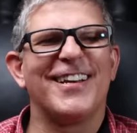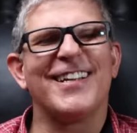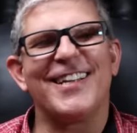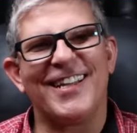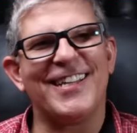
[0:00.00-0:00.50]

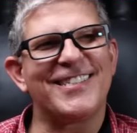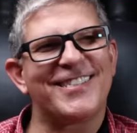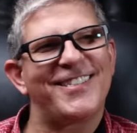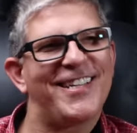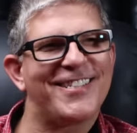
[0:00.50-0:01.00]
And
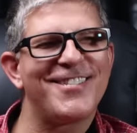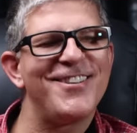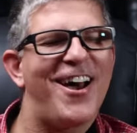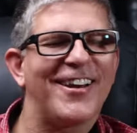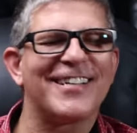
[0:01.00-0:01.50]
it's
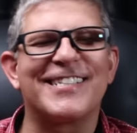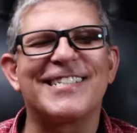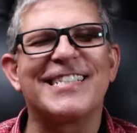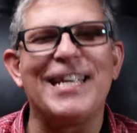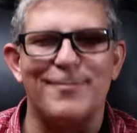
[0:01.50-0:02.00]
not as
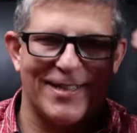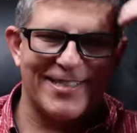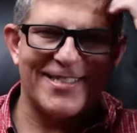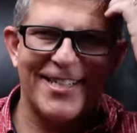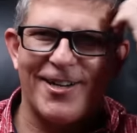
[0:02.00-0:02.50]

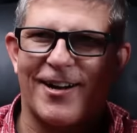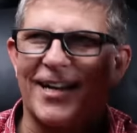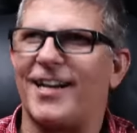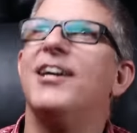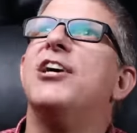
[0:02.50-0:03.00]
seamless. You know, I
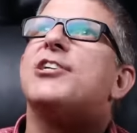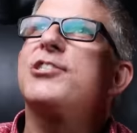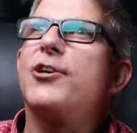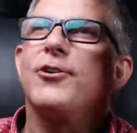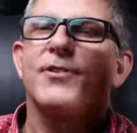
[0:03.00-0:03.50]
got to
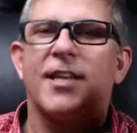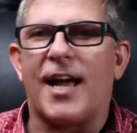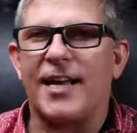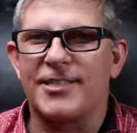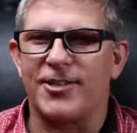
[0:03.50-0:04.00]
turn the
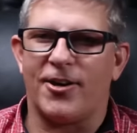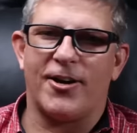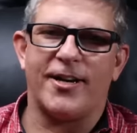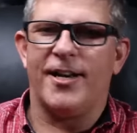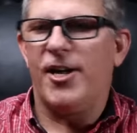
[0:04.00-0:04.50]
lights
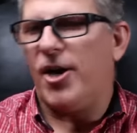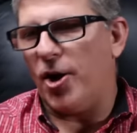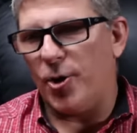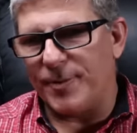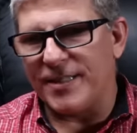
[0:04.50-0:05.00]
on and
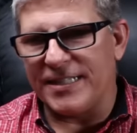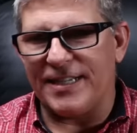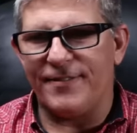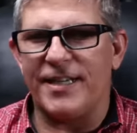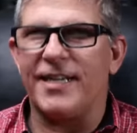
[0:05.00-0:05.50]
open the
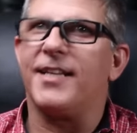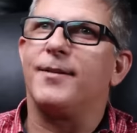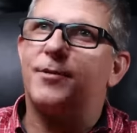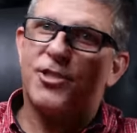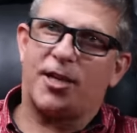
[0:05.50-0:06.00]
DVD and
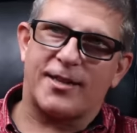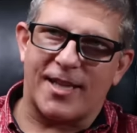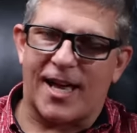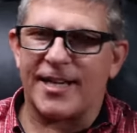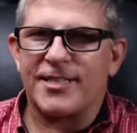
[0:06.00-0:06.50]
then shut
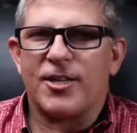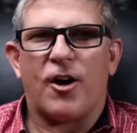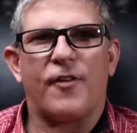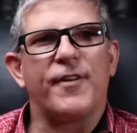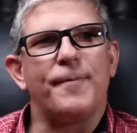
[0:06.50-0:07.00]
the lights
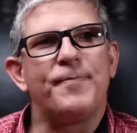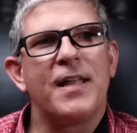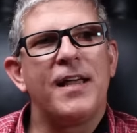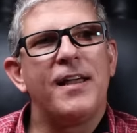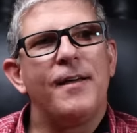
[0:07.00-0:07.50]
off. And
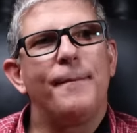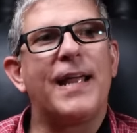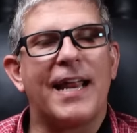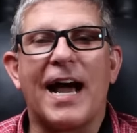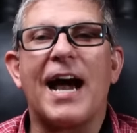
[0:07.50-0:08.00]

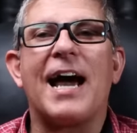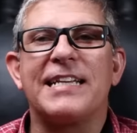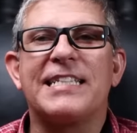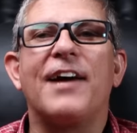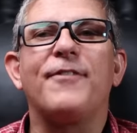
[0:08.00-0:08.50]
man, I
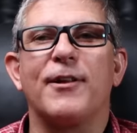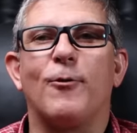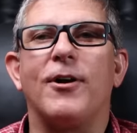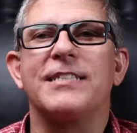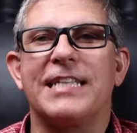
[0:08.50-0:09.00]
definitely
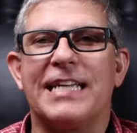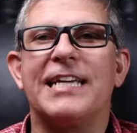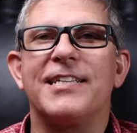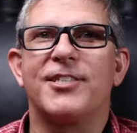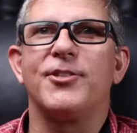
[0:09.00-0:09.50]
want to
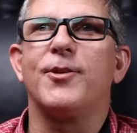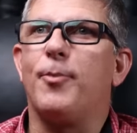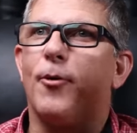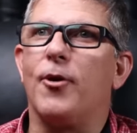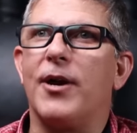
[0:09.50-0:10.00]
get to the
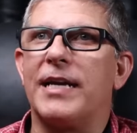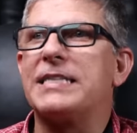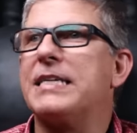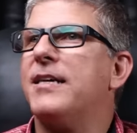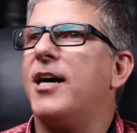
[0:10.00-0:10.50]

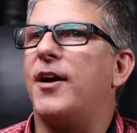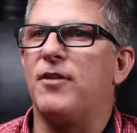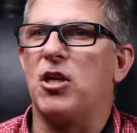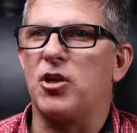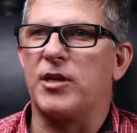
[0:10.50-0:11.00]
point of
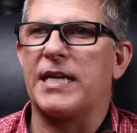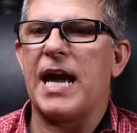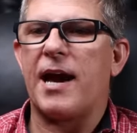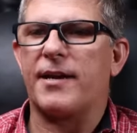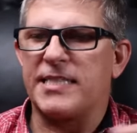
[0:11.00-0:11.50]
learning
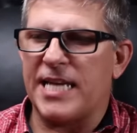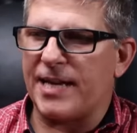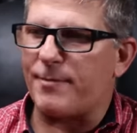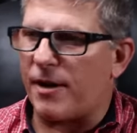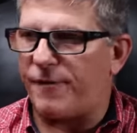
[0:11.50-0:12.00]
how to
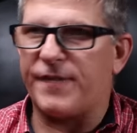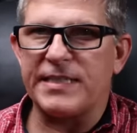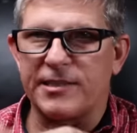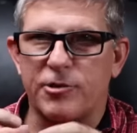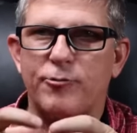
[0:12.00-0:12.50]
take my
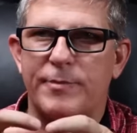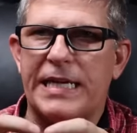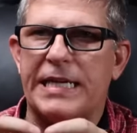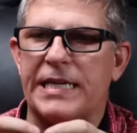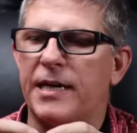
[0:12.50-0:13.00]
physical
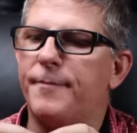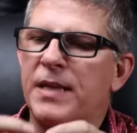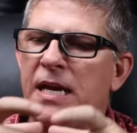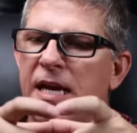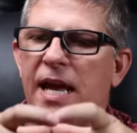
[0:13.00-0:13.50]
media
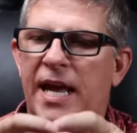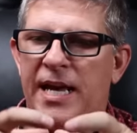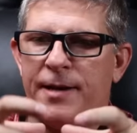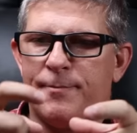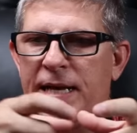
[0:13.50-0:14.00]

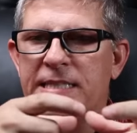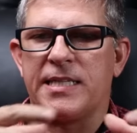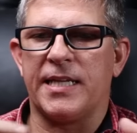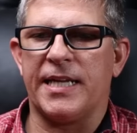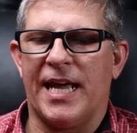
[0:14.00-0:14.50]
and
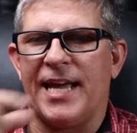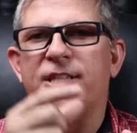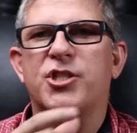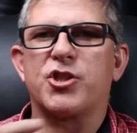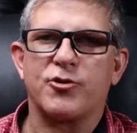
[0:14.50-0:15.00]
basically
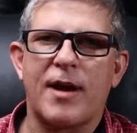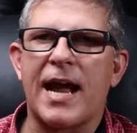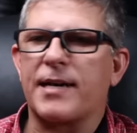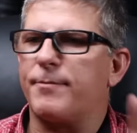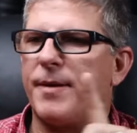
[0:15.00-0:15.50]

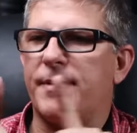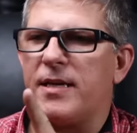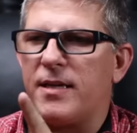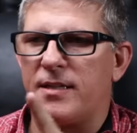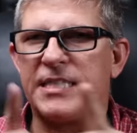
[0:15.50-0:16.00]
extract
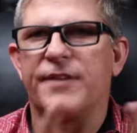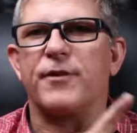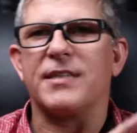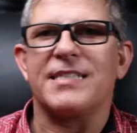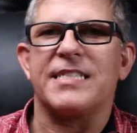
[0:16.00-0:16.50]
maybe
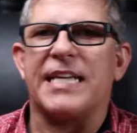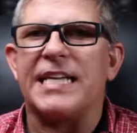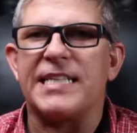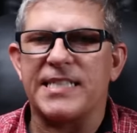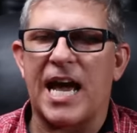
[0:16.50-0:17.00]
different
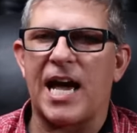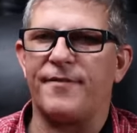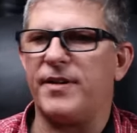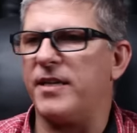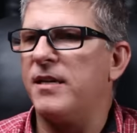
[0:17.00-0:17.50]
scenes out
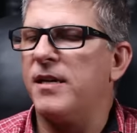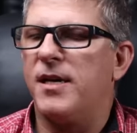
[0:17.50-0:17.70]
of it.